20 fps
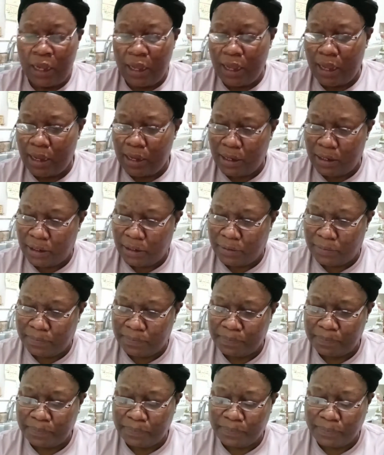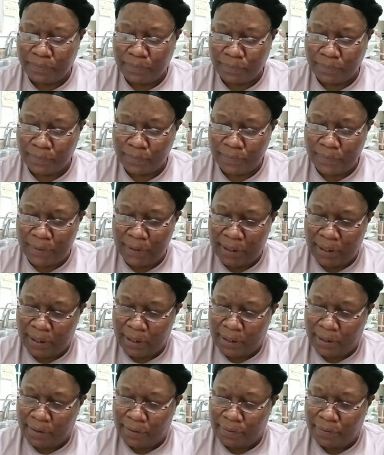Then,
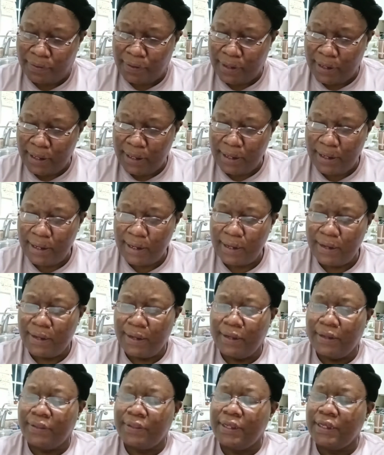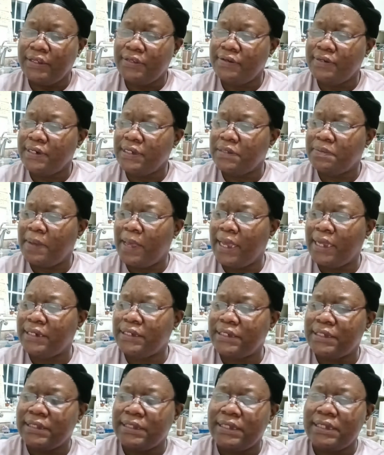these are just
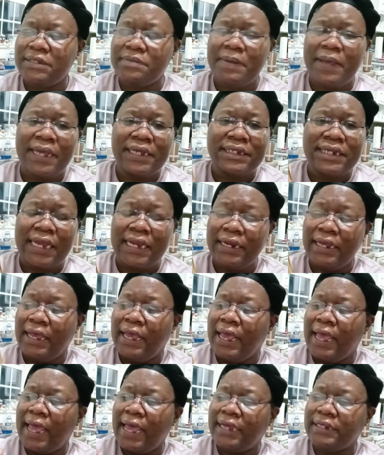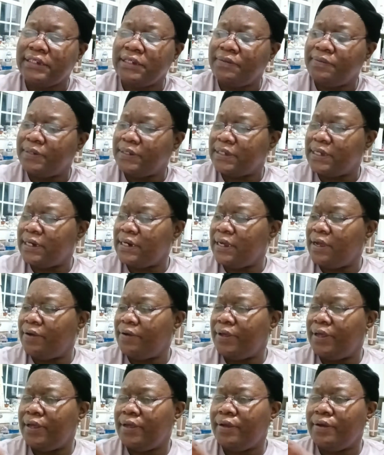pages. This page, actually, what's going to go
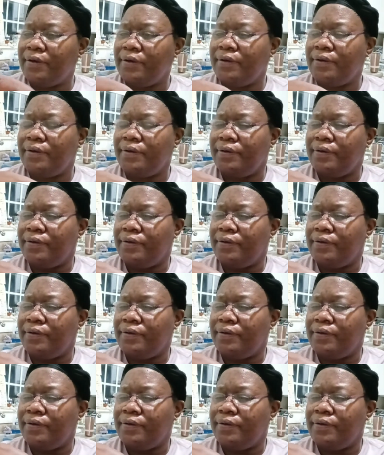here?